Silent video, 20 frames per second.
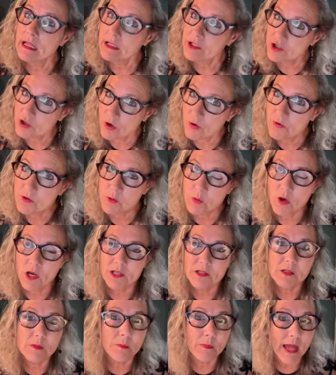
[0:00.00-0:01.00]
shows
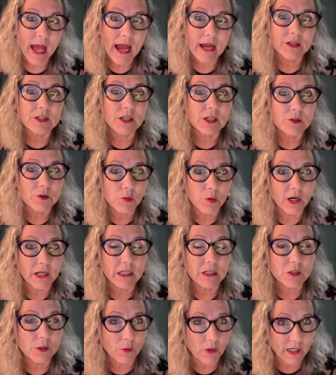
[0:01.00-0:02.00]
ones back to
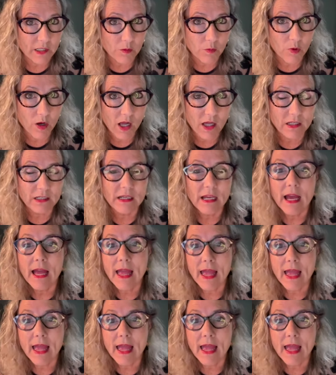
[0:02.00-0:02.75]
2021